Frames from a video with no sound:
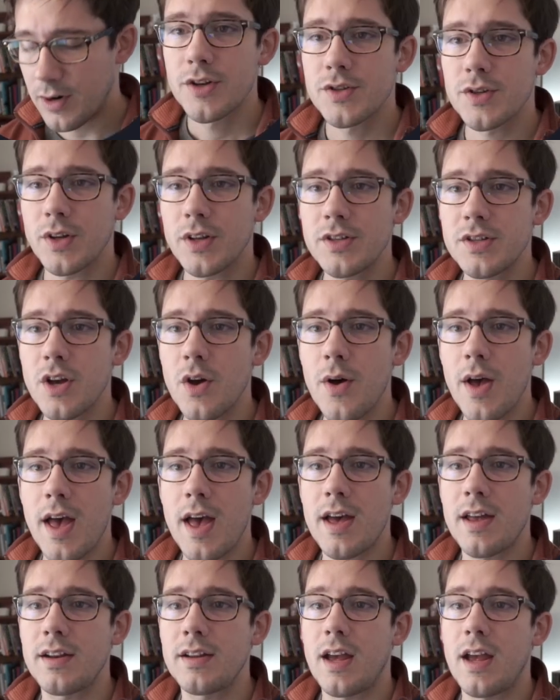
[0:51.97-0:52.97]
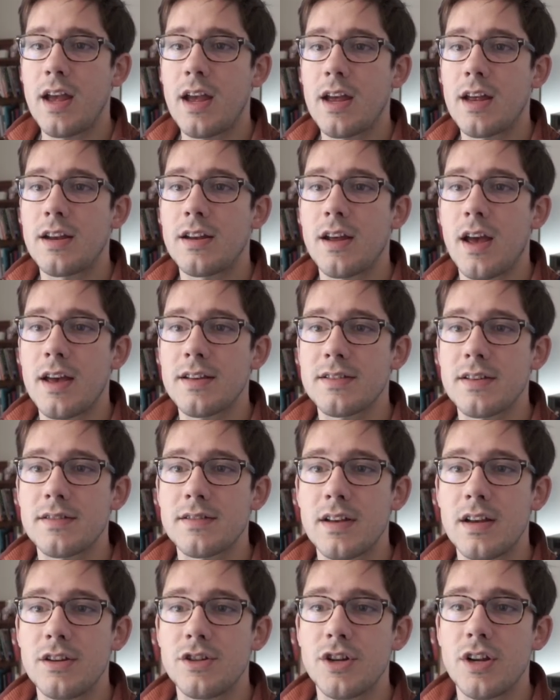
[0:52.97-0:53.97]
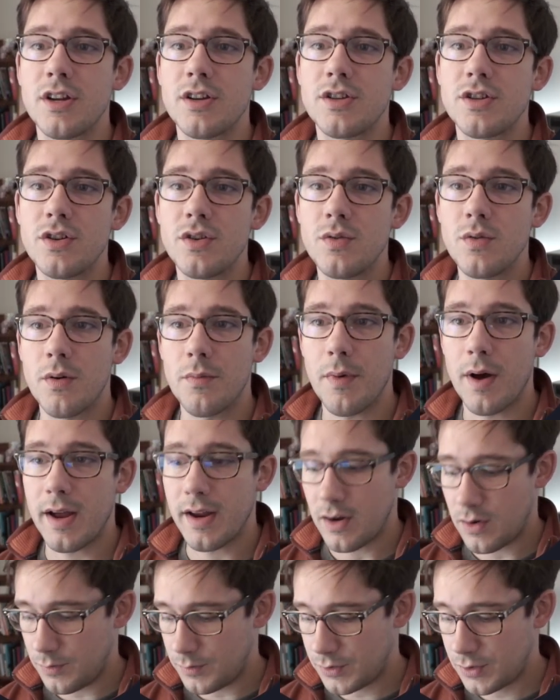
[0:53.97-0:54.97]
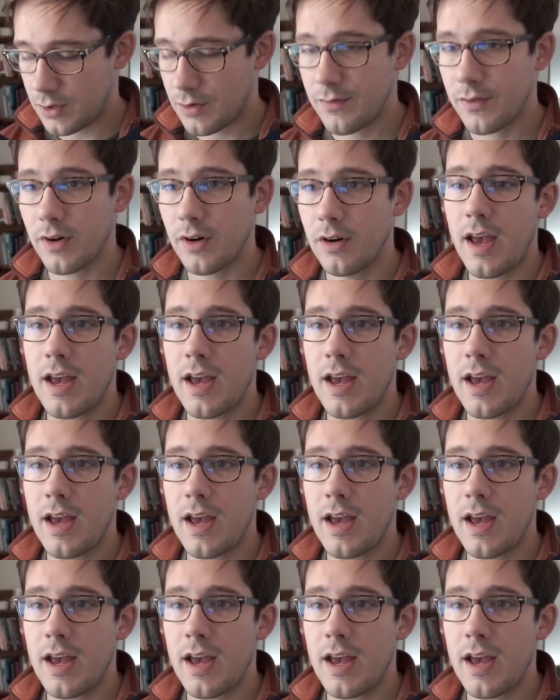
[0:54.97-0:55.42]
So let's go ahead and SSH into my home server.